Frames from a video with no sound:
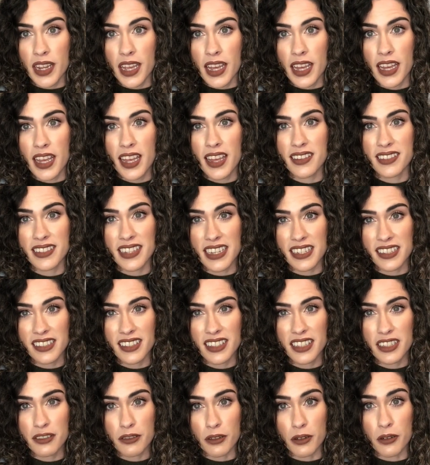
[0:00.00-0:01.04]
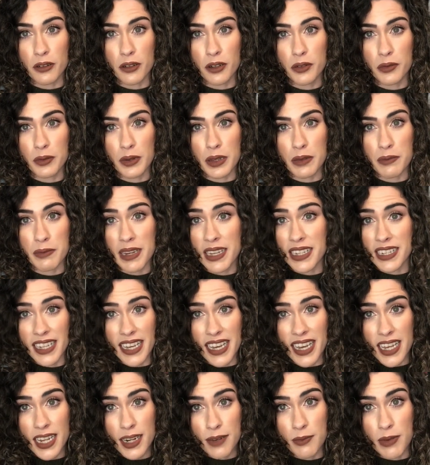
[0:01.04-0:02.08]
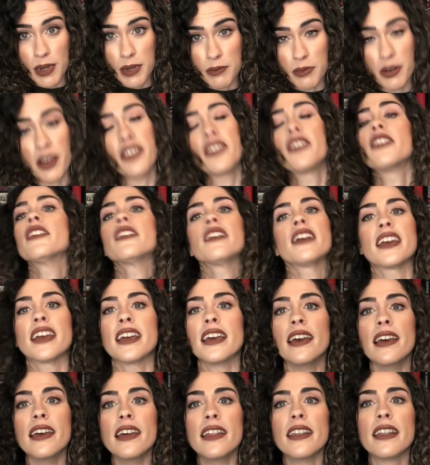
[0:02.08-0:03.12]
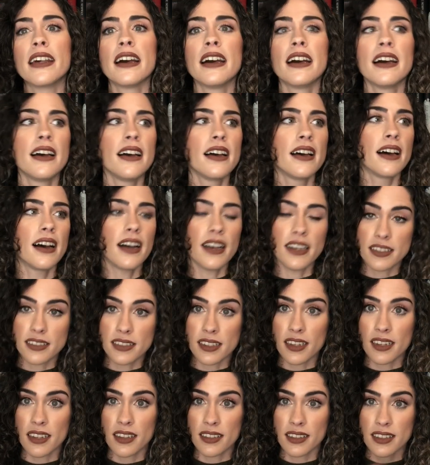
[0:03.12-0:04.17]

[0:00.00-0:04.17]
I was actually in Kroger with my dad and my brother and I saw